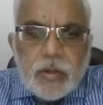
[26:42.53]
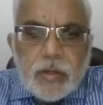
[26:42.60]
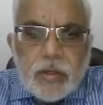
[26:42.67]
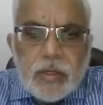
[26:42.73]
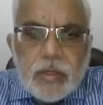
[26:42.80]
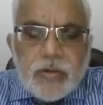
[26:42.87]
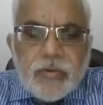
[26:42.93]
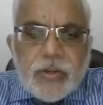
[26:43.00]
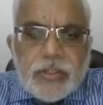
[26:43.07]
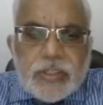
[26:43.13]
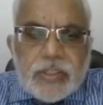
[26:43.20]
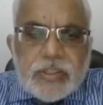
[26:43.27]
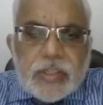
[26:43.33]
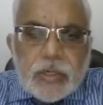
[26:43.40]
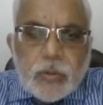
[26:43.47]
in reaching
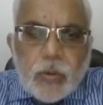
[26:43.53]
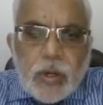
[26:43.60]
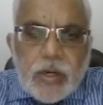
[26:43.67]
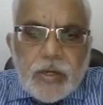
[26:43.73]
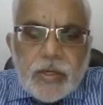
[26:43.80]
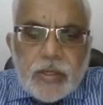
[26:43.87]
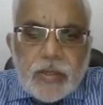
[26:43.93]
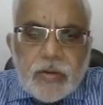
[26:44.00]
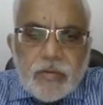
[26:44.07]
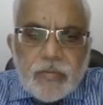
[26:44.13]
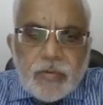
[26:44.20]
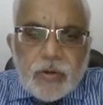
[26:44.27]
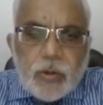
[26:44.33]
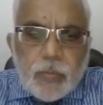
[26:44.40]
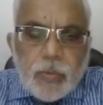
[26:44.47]
that quality for
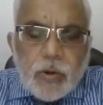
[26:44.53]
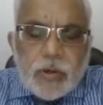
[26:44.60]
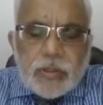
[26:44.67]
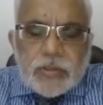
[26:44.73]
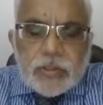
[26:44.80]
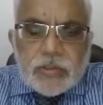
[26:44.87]
your products and